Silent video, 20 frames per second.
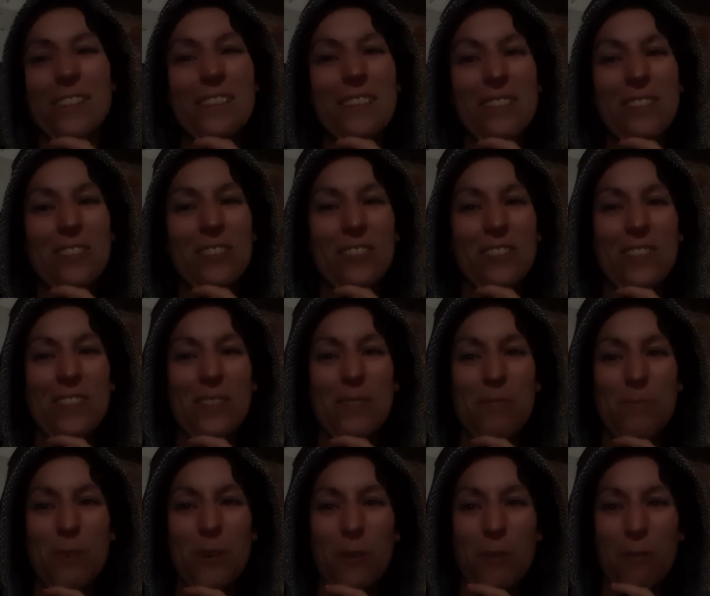that you can see
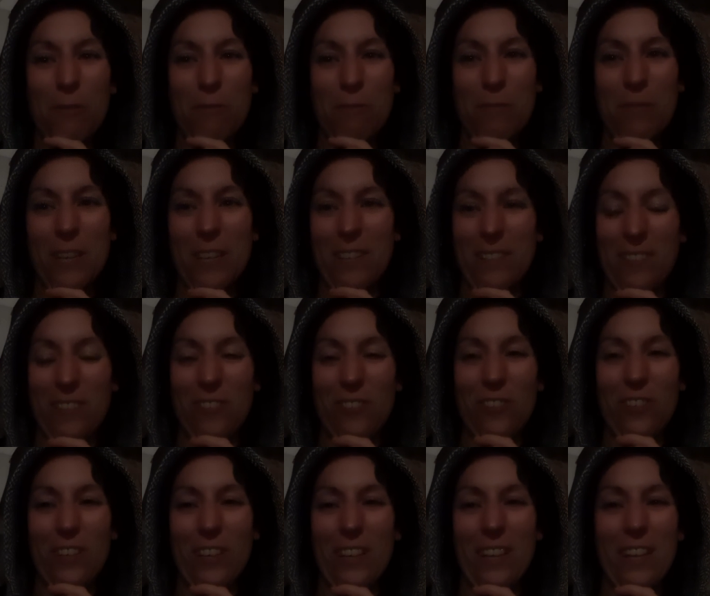more of me and that you
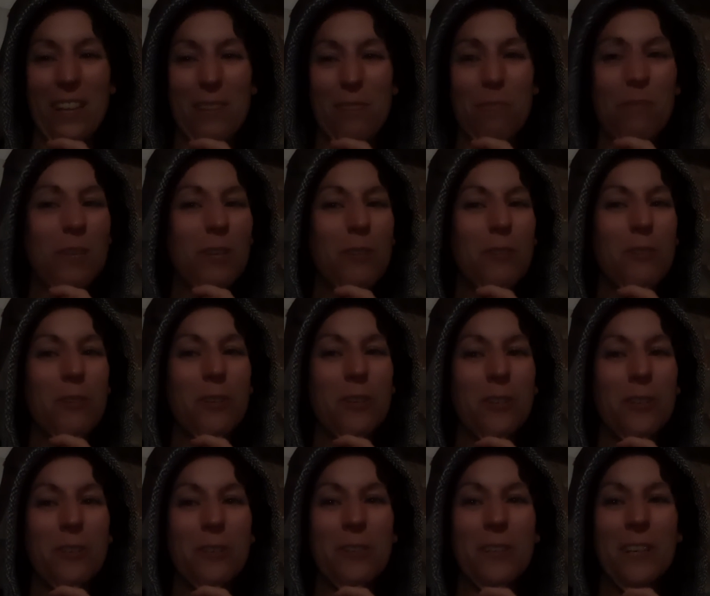can let me
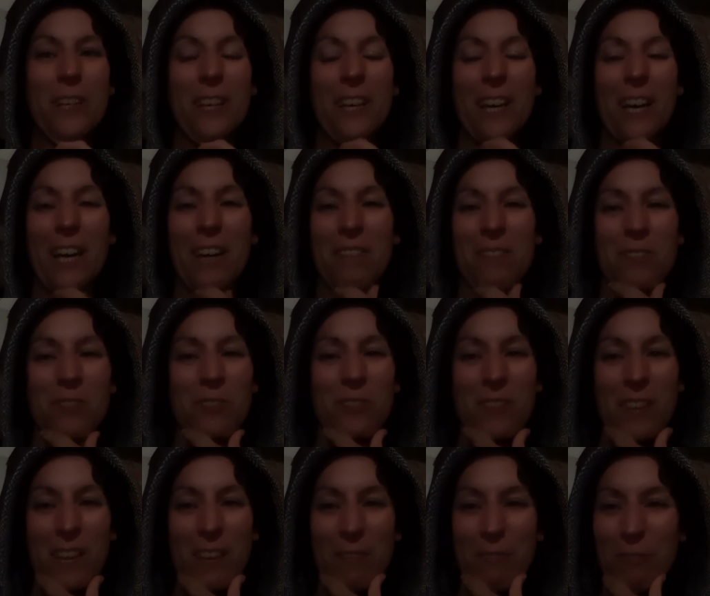grow. I'm so
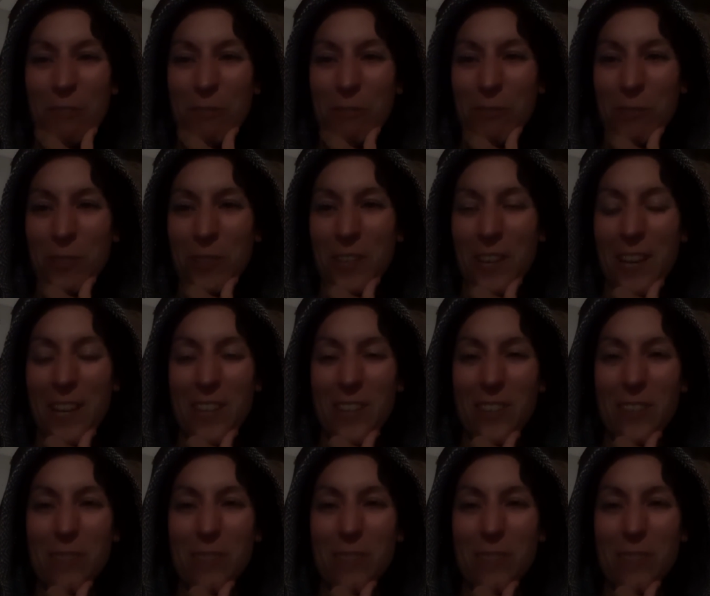thankful for that.